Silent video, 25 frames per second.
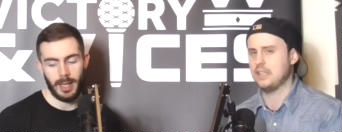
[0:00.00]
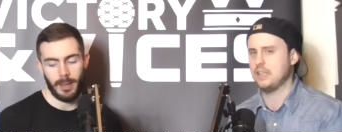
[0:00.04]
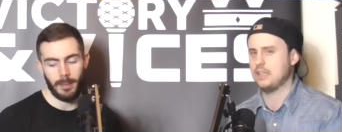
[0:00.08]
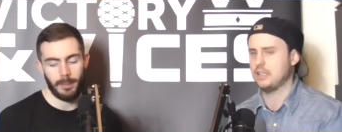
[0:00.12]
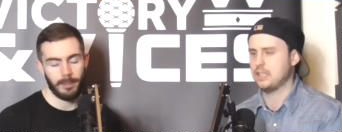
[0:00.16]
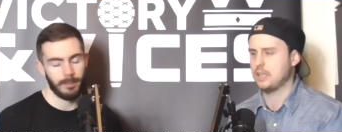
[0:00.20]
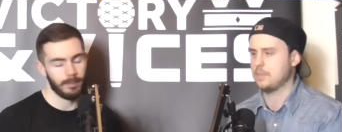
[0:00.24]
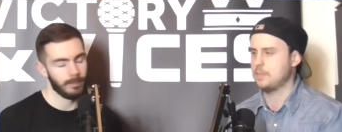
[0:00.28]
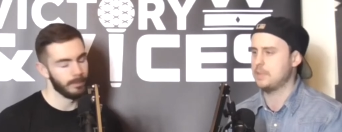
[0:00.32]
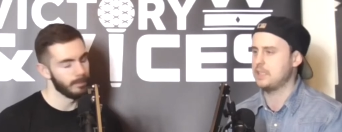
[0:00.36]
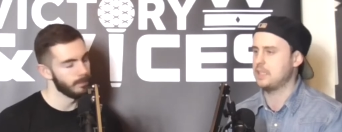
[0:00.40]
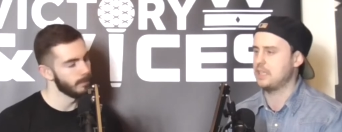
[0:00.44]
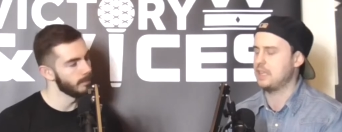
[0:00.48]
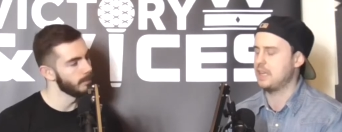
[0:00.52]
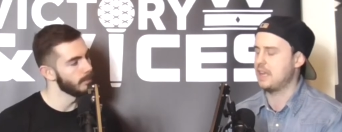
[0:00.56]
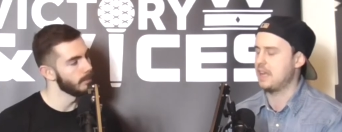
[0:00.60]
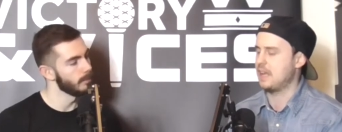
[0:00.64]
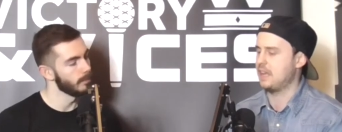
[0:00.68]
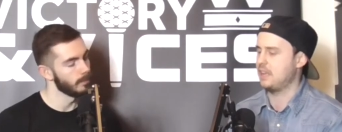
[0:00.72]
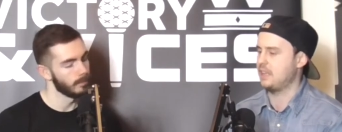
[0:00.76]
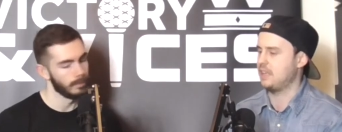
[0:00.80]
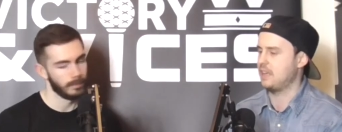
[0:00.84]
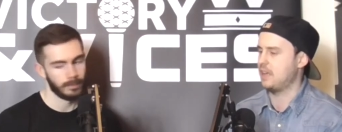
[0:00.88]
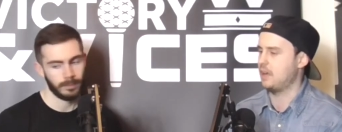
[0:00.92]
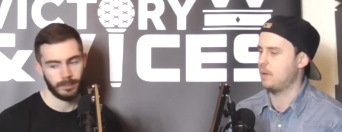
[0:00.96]
Speaker 1: yeah. he's coming to the
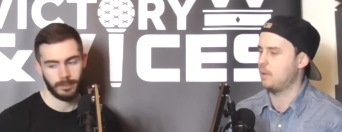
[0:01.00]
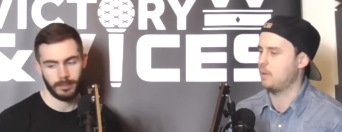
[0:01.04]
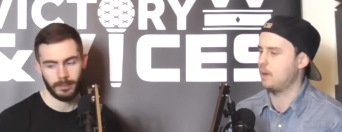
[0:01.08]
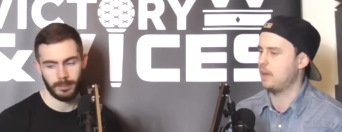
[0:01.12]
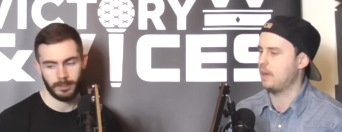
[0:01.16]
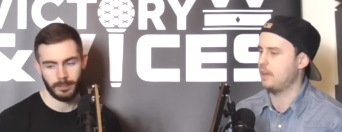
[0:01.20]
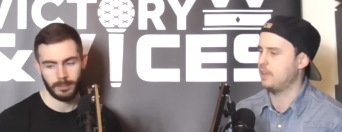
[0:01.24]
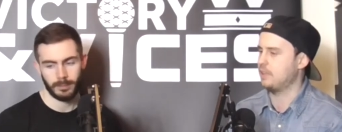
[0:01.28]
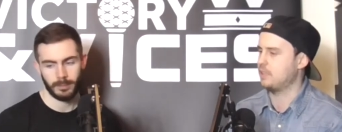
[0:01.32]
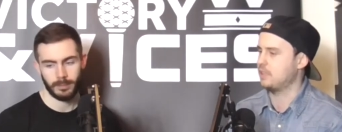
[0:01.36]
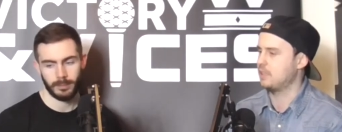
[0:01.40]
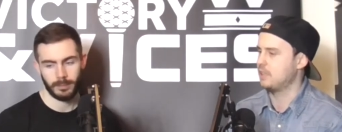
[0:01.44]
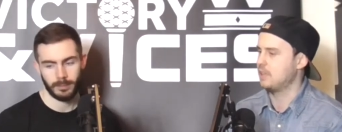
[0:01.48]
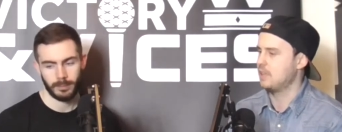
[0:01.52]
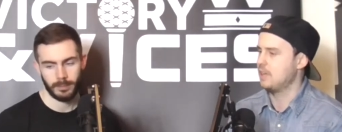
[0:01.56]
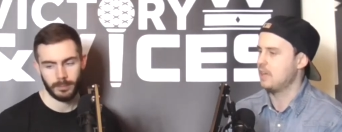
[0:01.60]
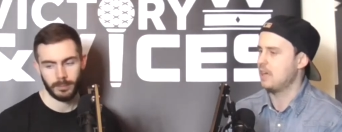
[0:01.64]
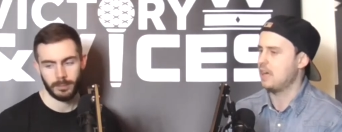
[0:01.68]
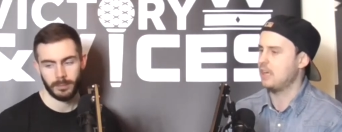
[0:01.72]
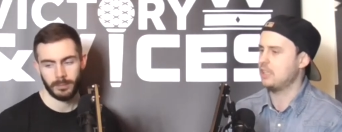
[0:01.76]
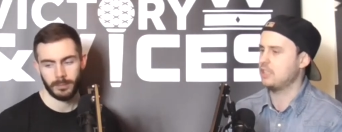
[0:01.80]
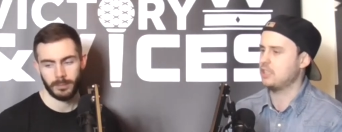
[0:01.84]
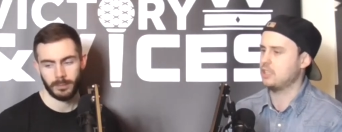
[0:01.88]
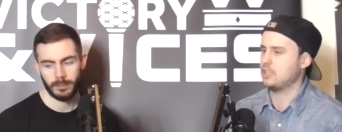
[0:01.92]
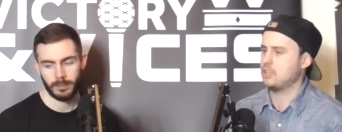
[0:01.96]
end now, mm-hmm. and
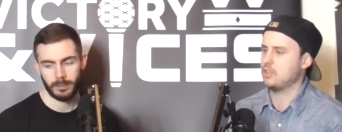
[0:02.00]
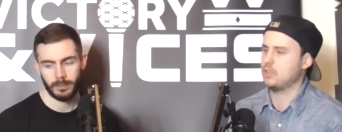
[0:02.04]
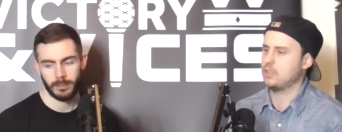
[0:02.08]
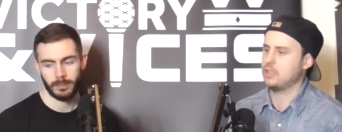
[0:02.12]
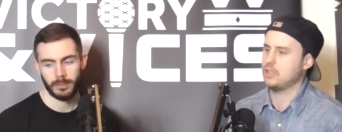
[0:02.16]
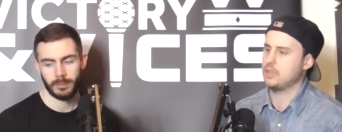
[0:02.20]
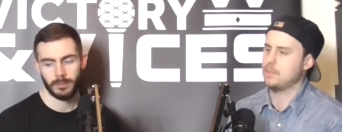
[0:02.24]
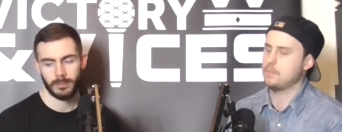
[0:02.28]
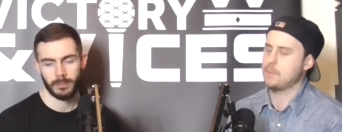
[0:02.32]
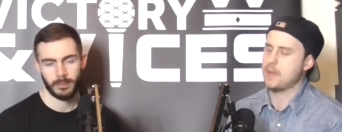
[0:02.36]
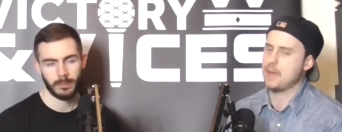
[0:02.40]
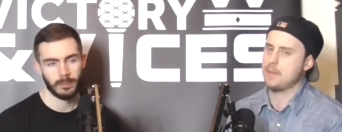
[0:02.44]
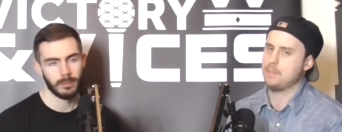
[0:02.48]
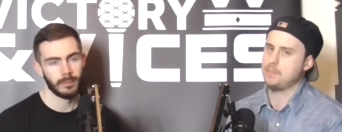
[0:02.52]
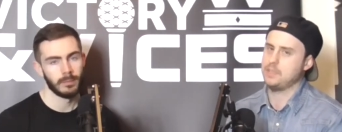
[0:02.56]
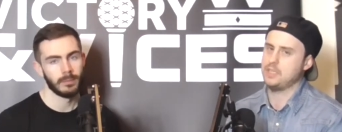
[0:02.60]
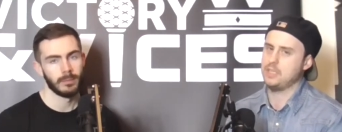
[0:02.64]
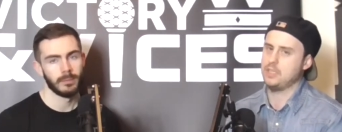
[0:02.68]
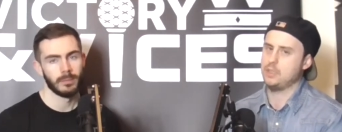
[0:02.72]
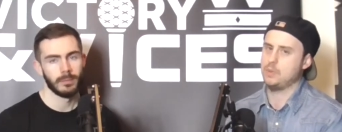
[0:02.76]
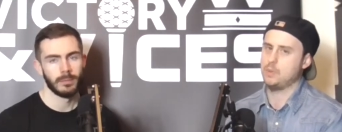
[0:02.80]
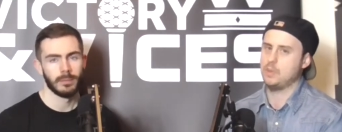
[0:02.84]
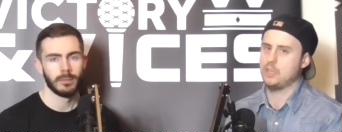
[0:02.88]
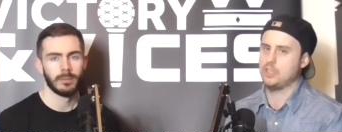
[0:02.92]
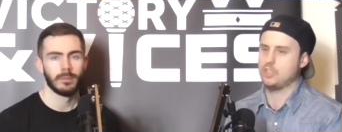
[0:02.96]
mm-hmm. I just look at the Pep
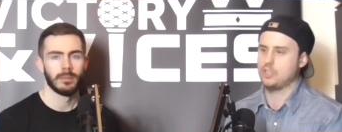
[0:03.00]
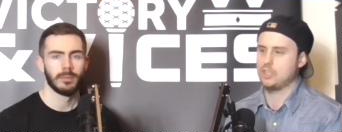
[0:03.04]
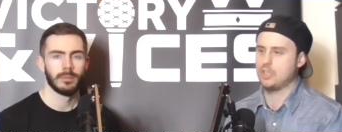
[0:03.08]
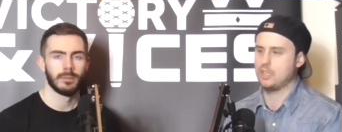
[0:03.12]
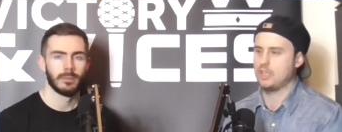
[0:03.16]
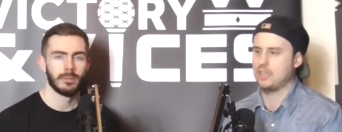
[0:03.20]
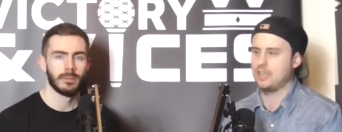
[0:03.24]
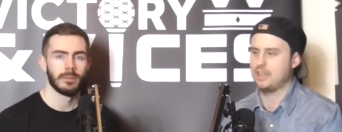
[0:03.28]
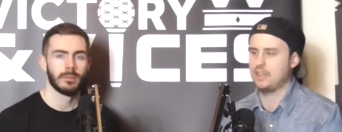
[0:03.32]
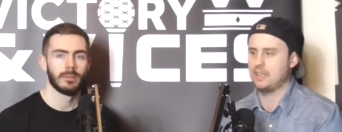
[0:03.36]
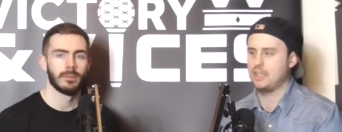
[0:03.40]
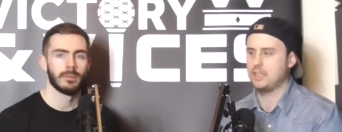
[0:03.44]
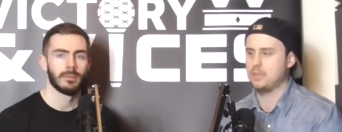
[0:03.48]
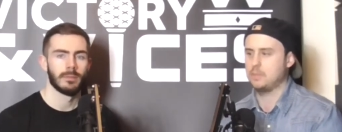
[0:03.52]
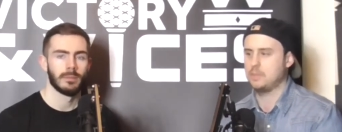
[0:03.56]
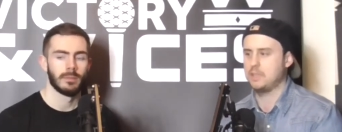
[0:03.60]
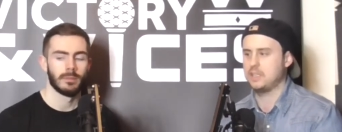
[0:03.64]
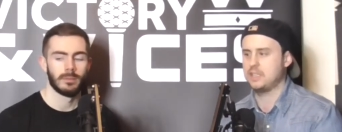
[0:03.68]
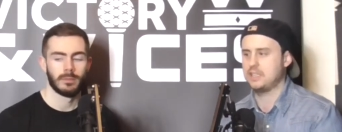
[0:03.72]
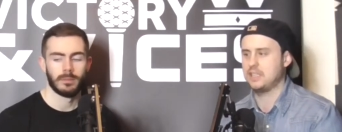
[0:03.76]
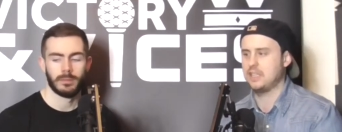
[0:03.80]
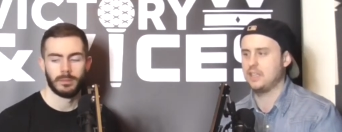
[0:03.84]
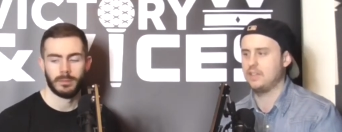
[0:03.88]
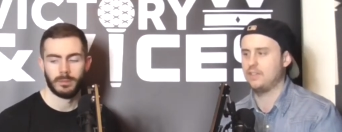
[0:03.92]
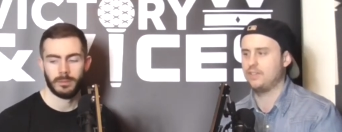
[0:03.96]
situation and I think to
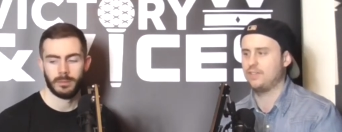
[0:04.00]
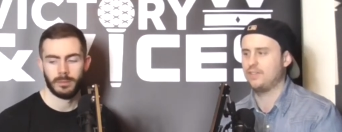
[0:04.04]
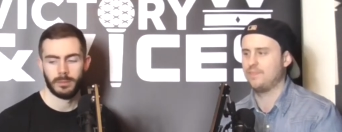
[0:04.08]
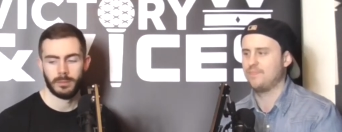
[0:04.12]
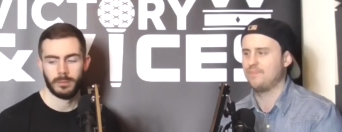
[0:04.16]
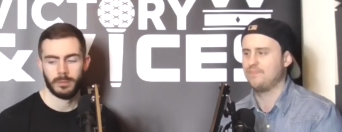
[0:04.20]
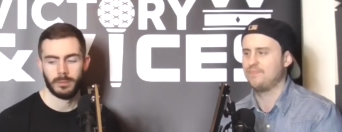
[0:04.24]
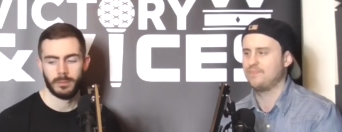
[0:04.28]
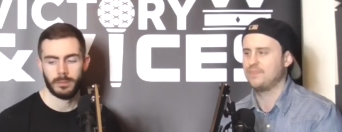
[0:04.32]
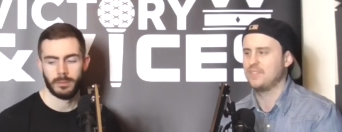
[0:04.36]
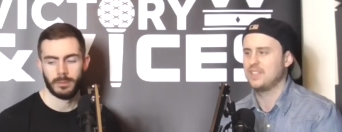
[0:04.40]
myself,